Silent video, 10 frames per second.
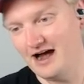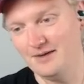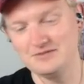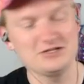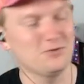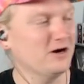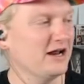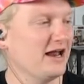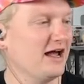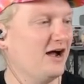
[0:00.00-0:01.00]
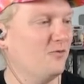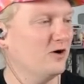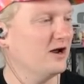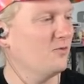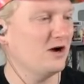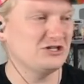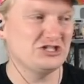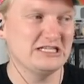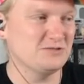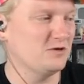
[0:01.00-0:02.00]
So we're gonna watch
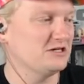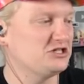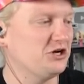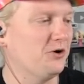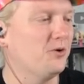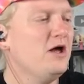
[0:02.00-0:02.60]
this one too.